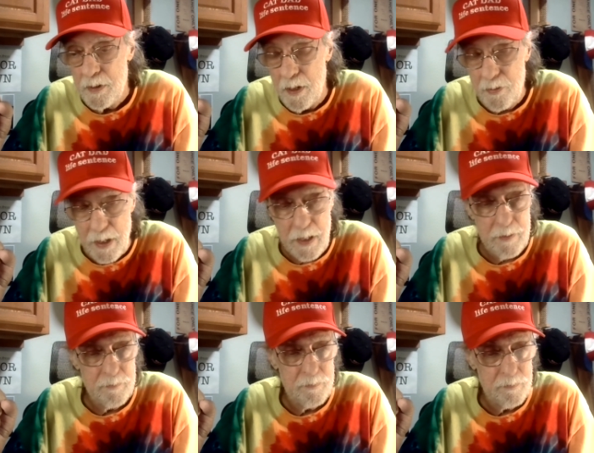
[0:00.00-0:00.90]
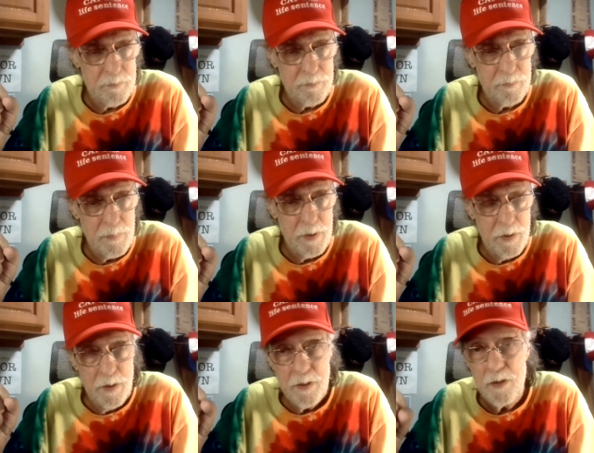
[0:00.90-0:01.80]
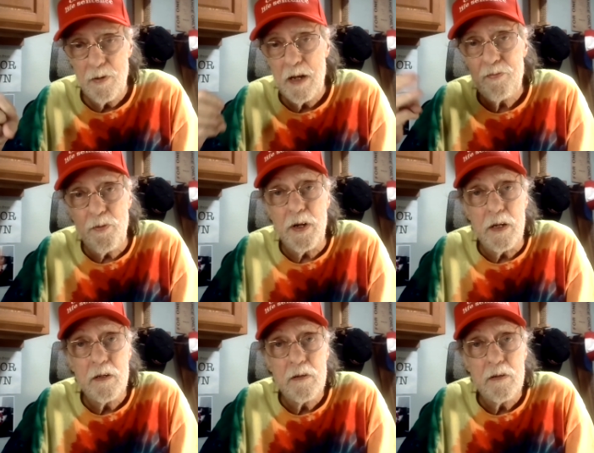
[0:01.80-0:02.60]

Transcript: Okay. Do we have three?